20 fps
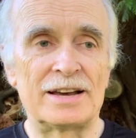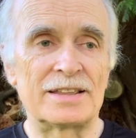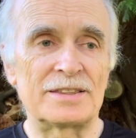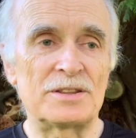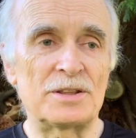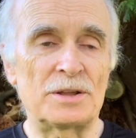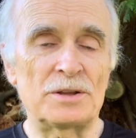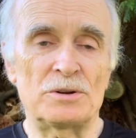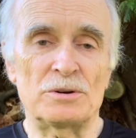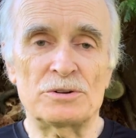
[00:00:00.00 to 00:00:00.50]

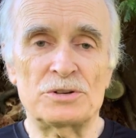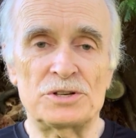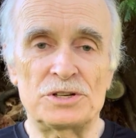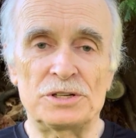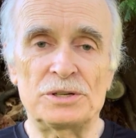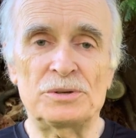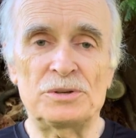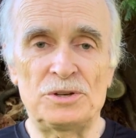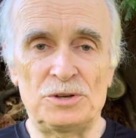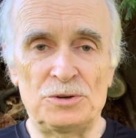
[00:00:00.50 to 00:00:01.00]
that you're
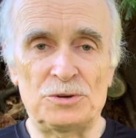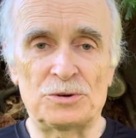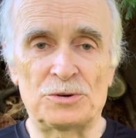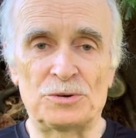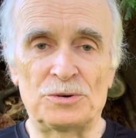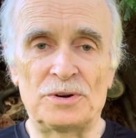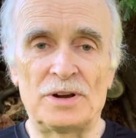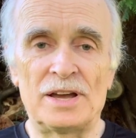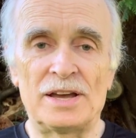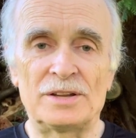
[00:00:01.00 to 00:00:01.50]
still
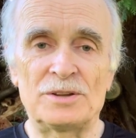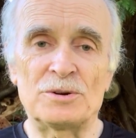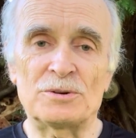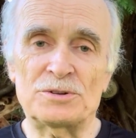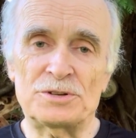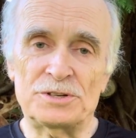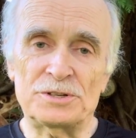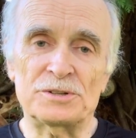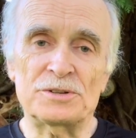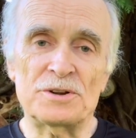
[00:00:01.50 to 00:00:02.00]
you, you're
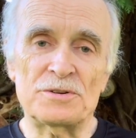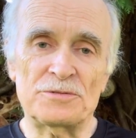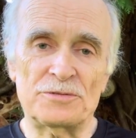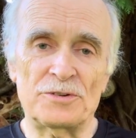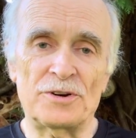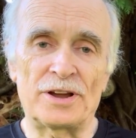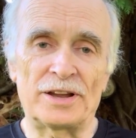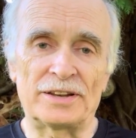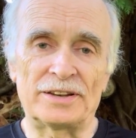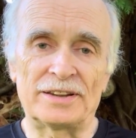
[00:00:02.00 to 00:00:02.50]
still their
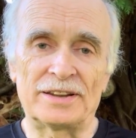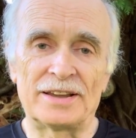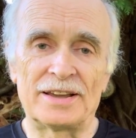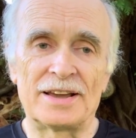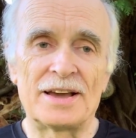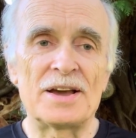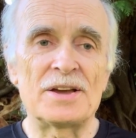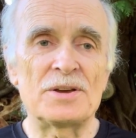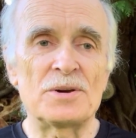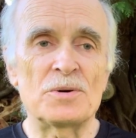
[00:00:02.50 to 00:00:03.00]
friend.
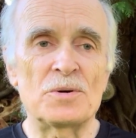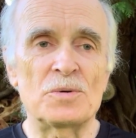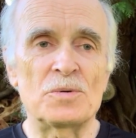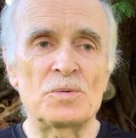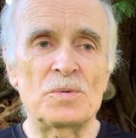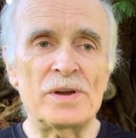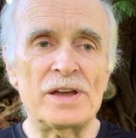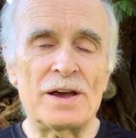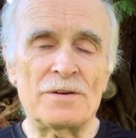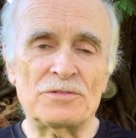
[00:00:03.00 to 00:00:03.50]

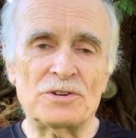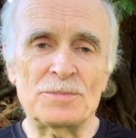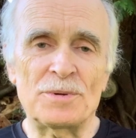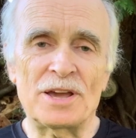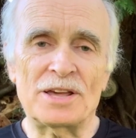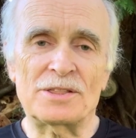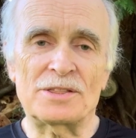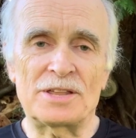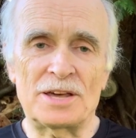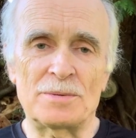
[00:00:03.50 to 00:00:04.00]
We have to
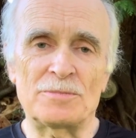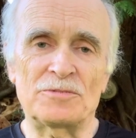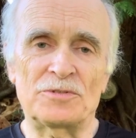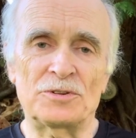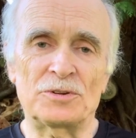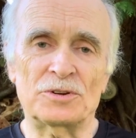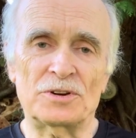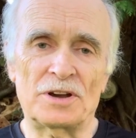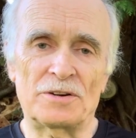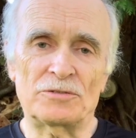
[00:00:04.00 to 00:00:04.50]
make them
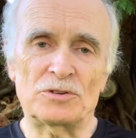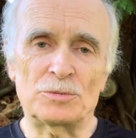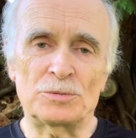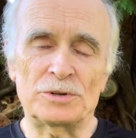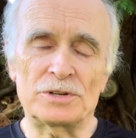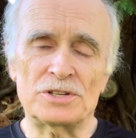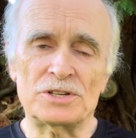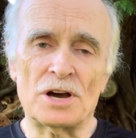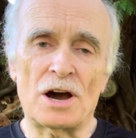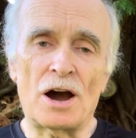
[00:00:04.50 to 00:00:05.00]
feel comfortable.
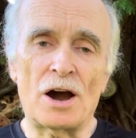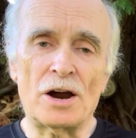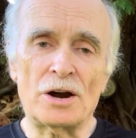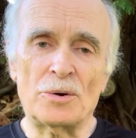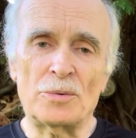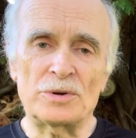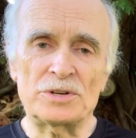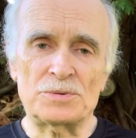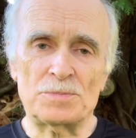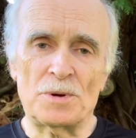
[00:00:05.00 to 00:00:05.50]
It's
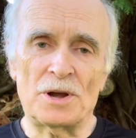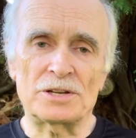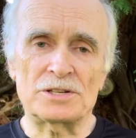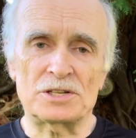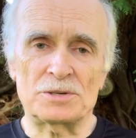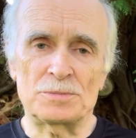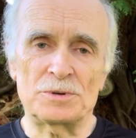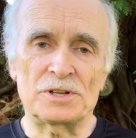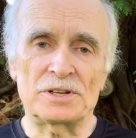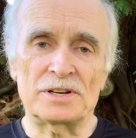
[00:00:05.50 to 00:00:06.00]
our
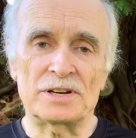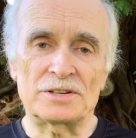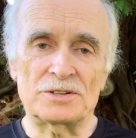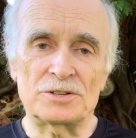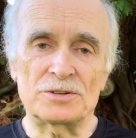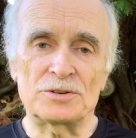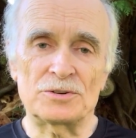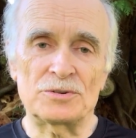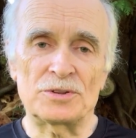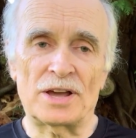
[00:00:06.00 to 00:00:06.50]
responsibility
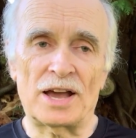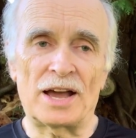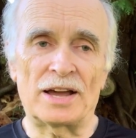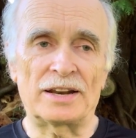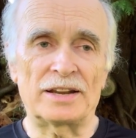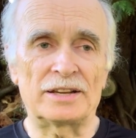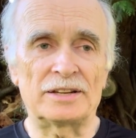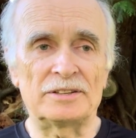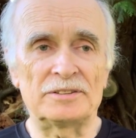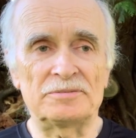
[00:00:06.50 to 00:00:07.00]
to do
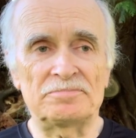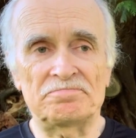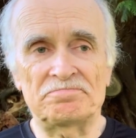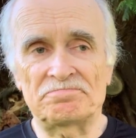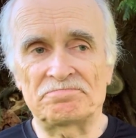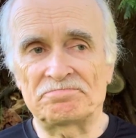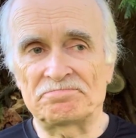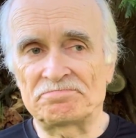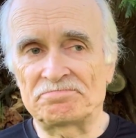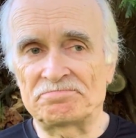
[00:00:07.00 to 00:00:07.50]
that, and
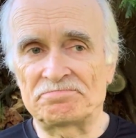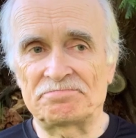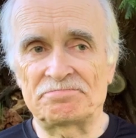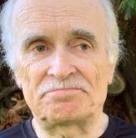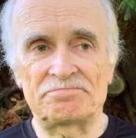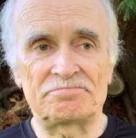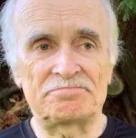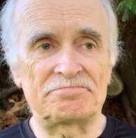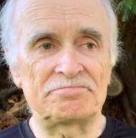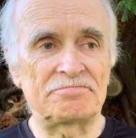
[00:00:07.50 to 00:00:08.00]

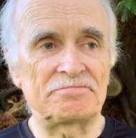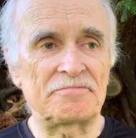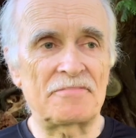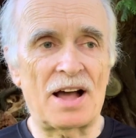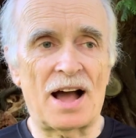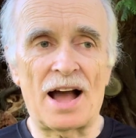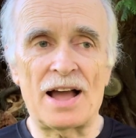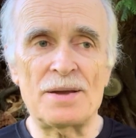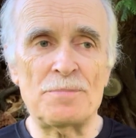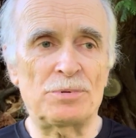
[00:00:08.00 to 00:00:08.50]

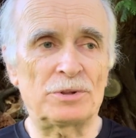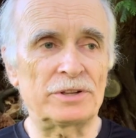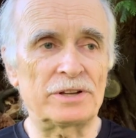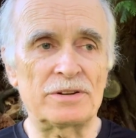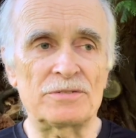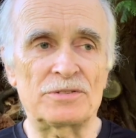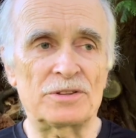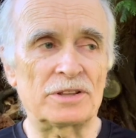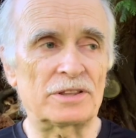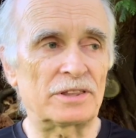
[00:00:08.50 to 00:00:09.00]
I
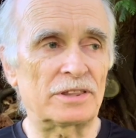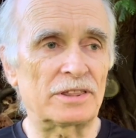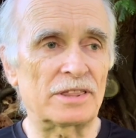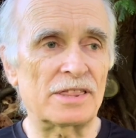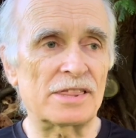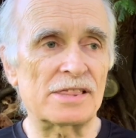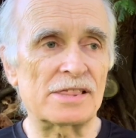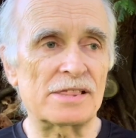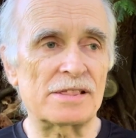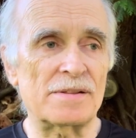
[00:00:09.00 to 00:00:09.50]
believe that
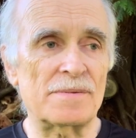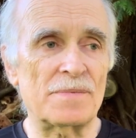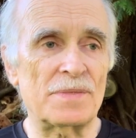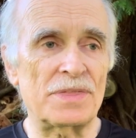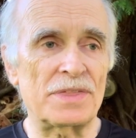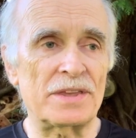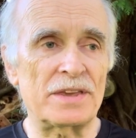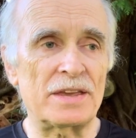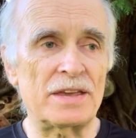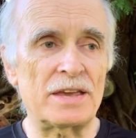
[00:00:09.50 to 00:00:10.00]

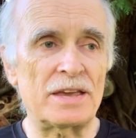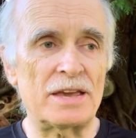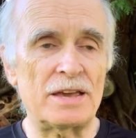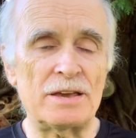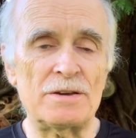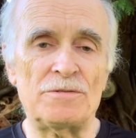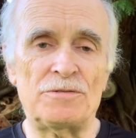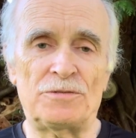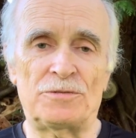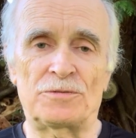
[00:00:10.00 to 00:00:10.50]

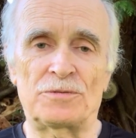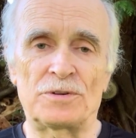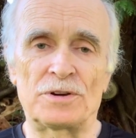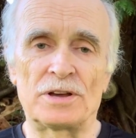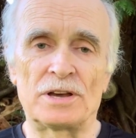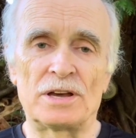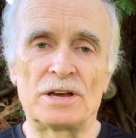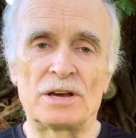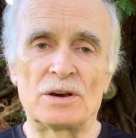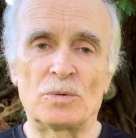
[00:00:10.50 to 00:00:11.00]
if
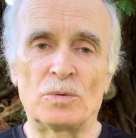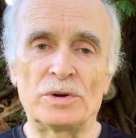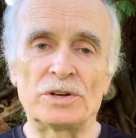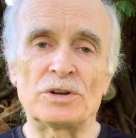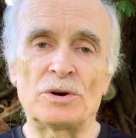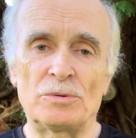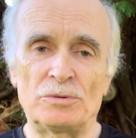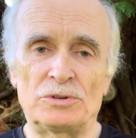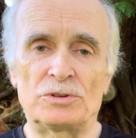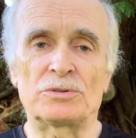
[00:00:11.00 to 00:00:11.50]
we
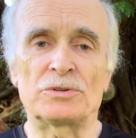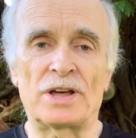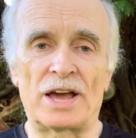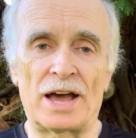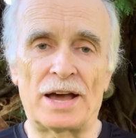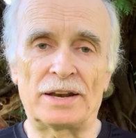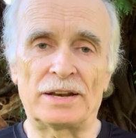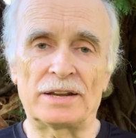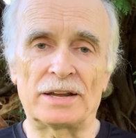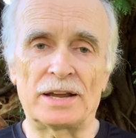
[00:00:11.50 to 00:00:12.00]
don't do
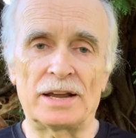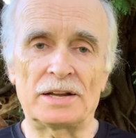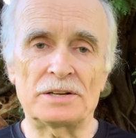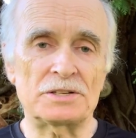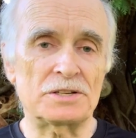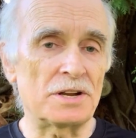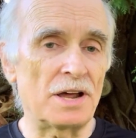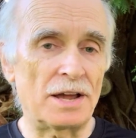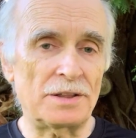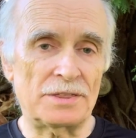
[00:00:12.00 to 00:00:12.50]
that,
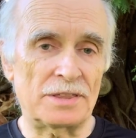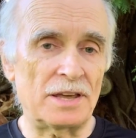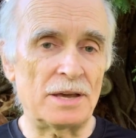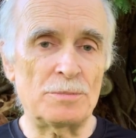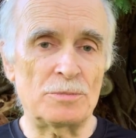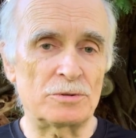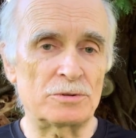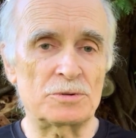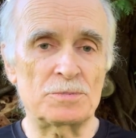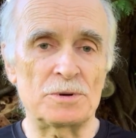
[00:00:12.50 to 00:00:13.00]
it's not
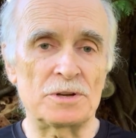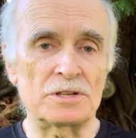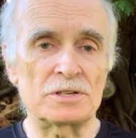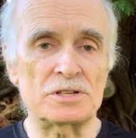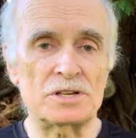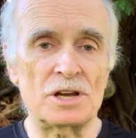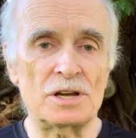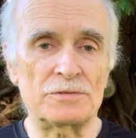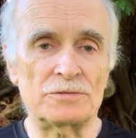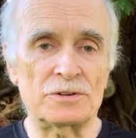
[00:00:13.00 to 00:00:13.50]
them who's being
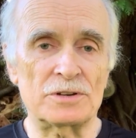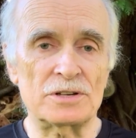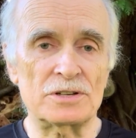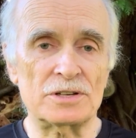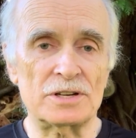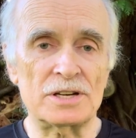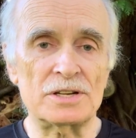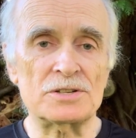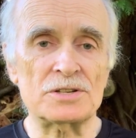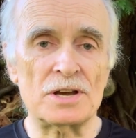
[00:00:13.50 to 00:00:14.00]

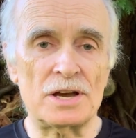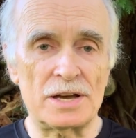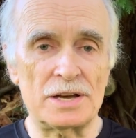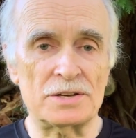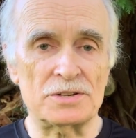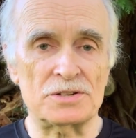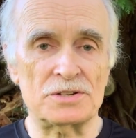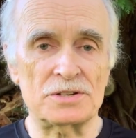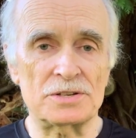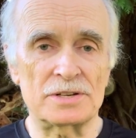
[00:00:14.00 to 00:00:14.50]
selfish, it's
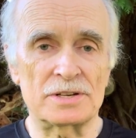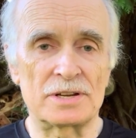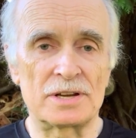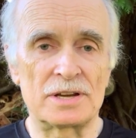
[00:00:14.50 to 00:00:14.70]
us.